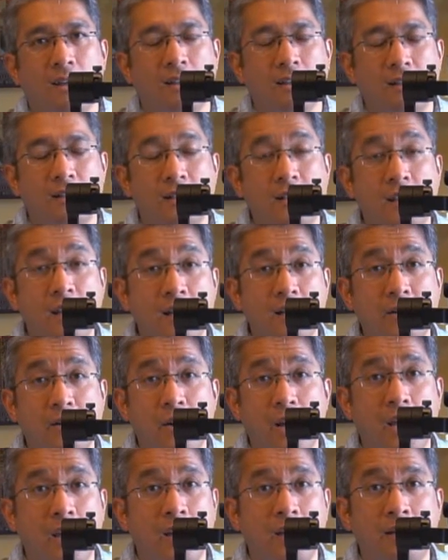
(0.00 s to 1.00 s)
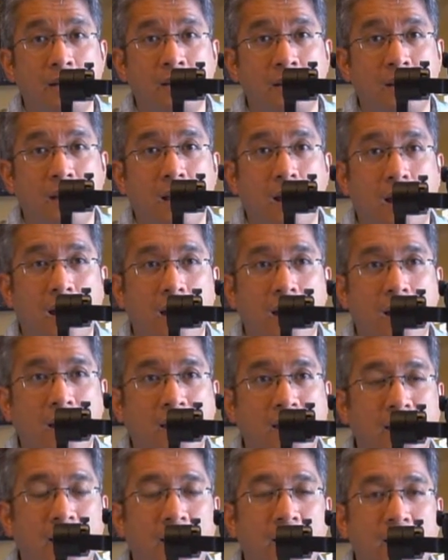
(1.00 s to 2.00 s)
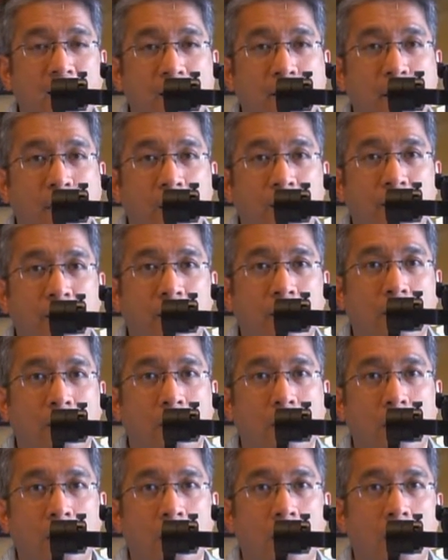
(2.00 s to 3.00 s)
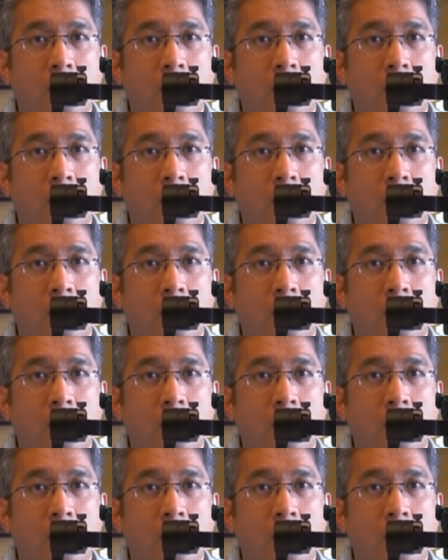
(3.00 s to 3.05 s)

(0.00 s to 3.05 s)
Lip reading: the Zhiyun Crane I think is meant for